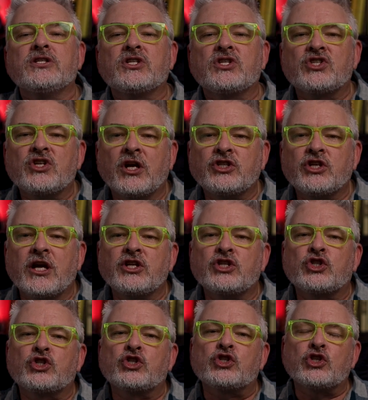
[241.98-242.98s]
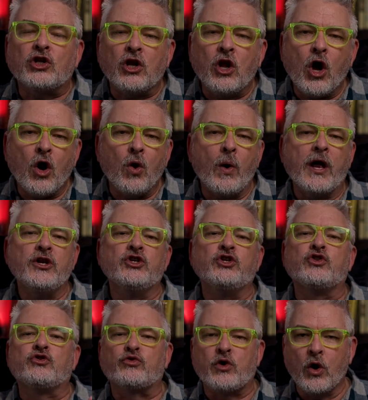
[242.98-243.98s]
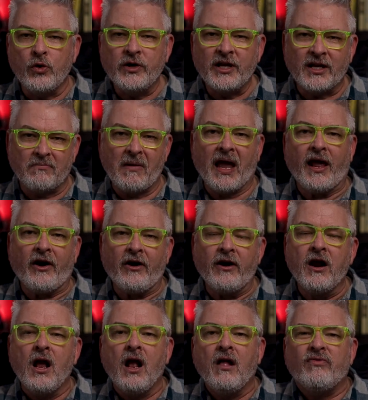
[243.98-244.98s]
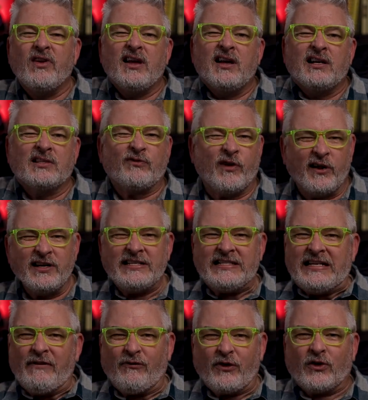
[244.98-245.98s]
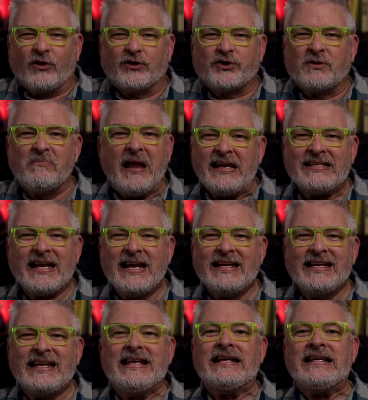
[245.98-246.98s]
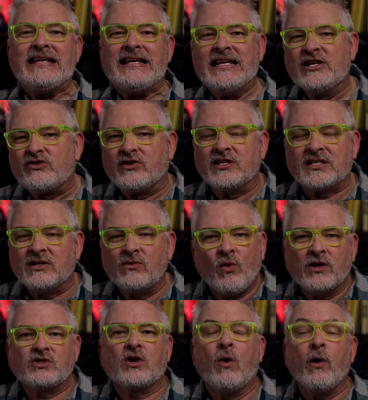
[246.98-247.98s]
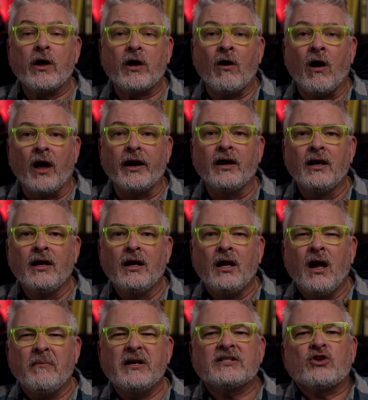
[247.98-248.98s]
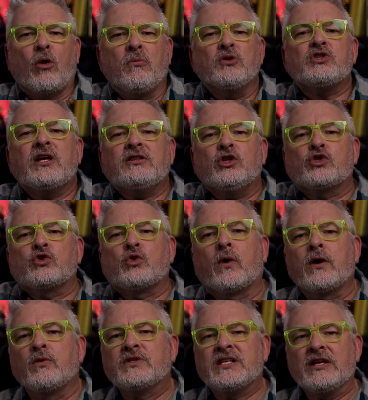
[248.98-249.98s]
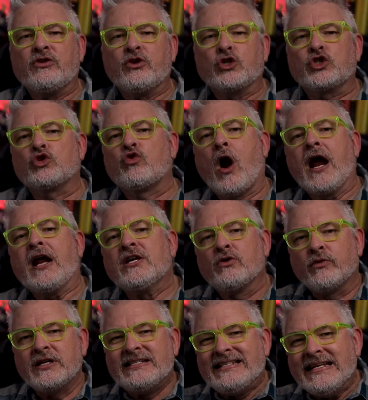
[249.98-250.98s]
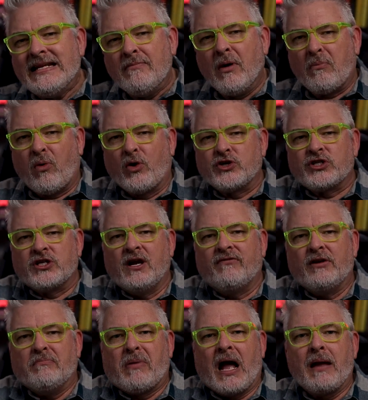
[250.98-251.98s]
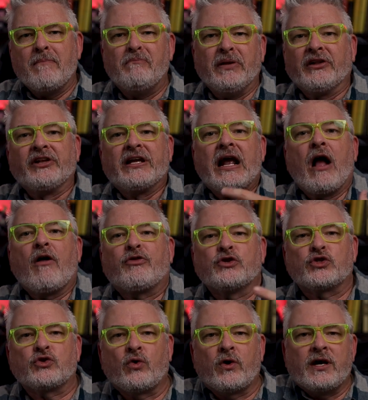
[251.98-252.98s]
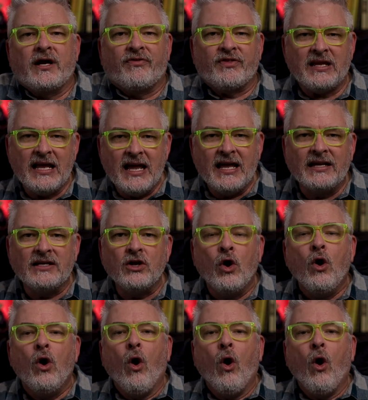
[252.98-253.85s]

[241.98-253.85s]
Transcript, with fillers: in such a slow and droning manner that it's very difficult to maintain any interest in what's going on. I mean, it's almost like the story was either trying to redeem a portion of it by building out the story at the end,